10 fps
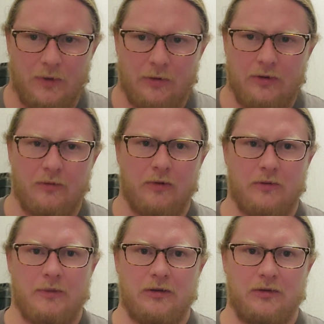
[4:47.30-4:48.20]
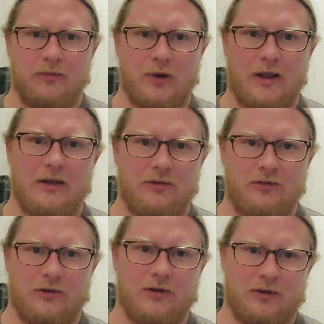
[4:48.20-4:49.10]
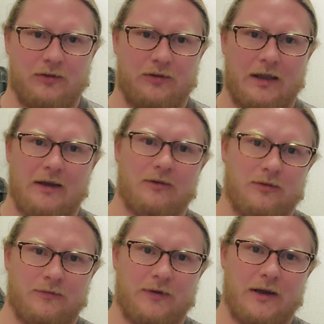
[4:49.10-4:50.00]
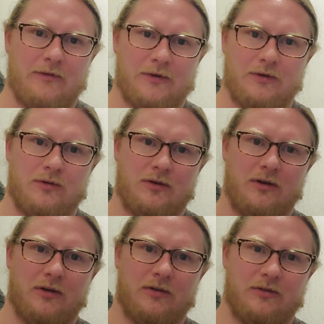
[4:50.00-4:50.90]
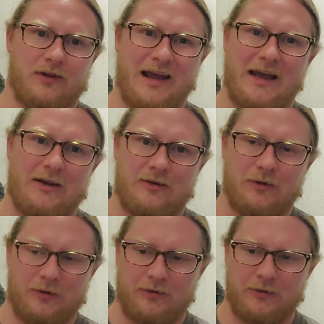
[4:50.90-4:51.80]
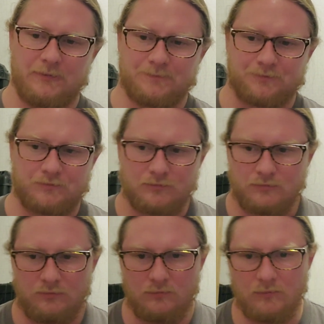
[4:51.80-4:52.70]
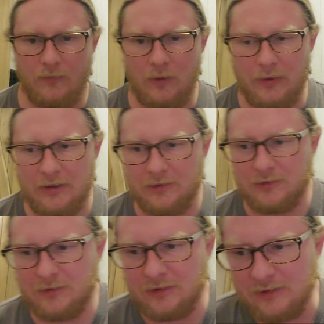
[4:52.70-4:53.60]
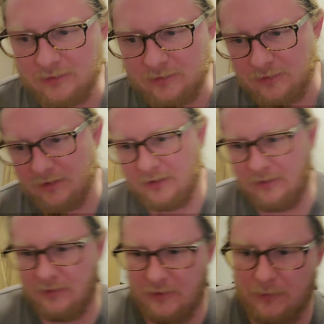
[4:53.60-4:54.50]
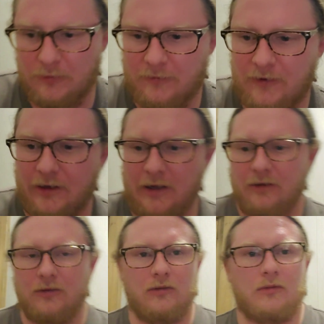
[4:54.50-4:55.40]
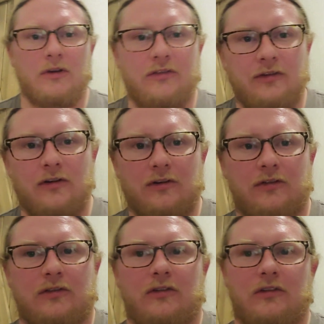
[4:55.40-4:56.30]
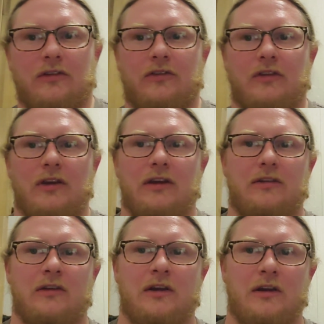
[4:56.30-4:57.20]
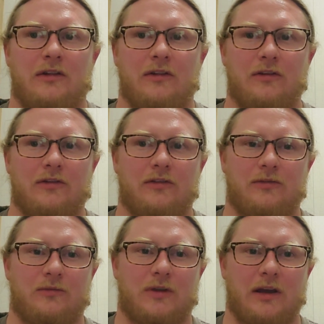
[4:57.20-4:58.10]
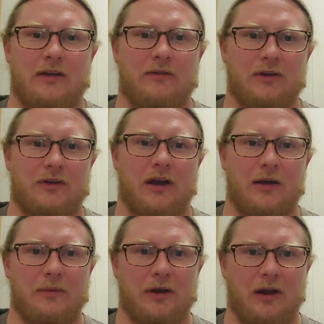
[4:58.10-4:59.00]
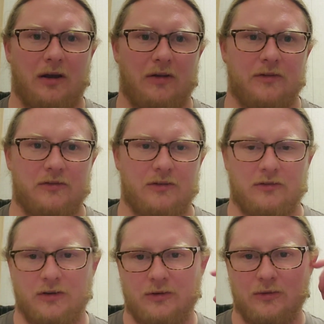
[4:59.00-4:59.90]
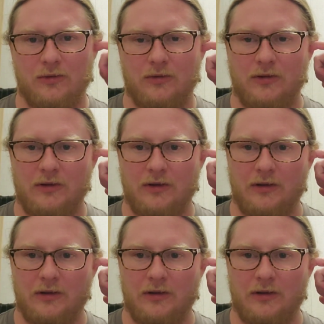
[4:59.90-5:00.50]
or you want to be able to range targets out to 500 yards accurately. Well, it come to find out doing research is that there's kind of a common knowledge, a general